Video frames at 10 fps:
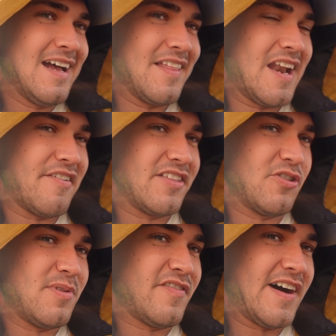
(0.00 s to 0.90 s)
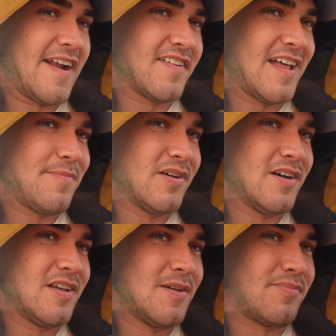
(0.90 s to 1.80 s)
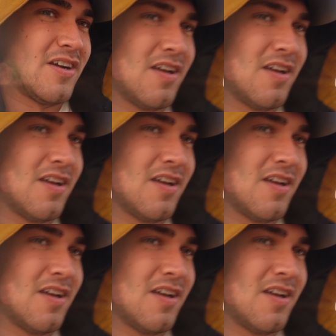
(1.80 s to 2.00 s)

and then everything will be fine after that, but... Go.